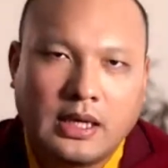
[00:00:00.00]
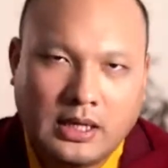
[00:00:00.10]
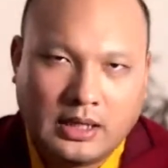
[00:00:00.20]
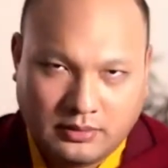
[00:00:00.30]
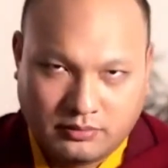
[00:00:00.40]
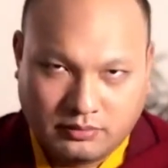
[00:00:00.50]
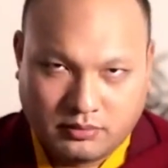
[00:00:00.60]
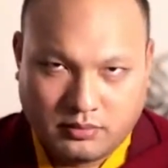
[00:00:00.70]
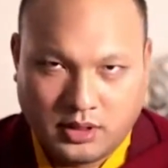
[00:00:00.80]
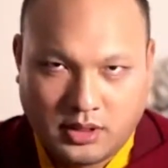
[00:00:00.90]
And
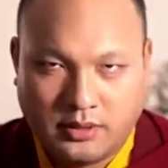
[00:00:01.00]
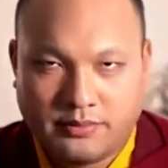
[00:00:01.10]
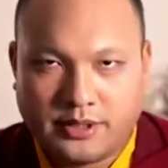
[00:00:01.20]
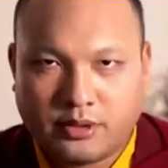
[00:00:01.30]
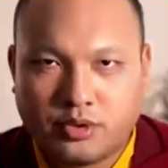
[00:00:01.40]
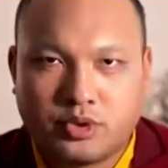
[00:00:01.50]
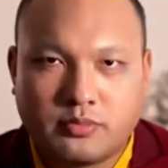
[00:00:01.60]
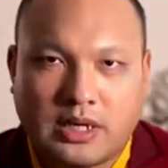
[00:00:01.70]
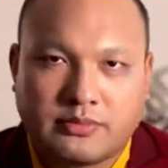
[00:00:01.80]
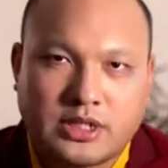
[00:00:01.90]
meditating on the stage of the
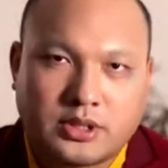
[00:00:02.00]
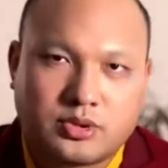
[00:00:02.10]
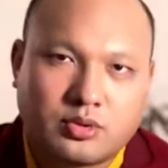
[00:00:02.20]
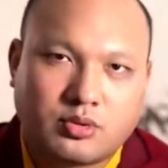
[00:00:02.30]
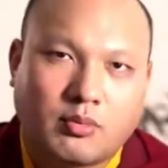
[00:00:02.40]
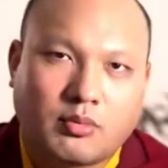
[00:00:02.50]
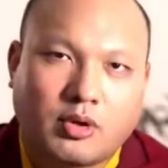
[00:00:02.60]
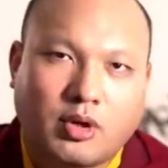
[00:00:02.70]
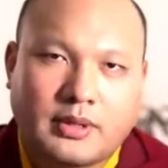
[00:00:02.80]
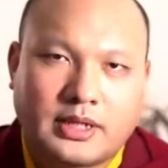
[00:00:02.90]
path of selfless is just
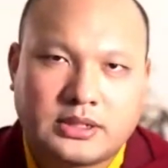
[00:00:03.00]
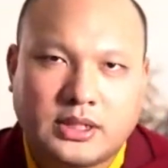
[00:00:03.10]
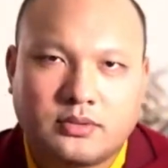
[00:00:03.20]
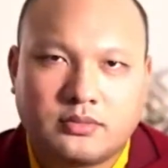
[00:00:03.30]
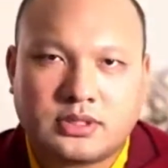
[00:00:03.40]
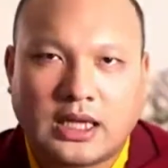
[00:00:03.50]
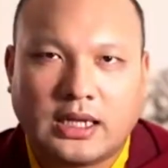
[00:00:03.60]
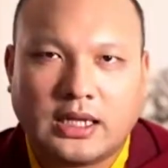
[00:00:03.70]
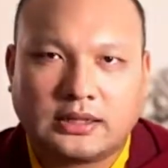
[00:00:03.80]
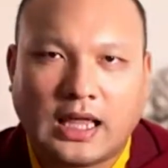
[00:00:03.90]
meditating on the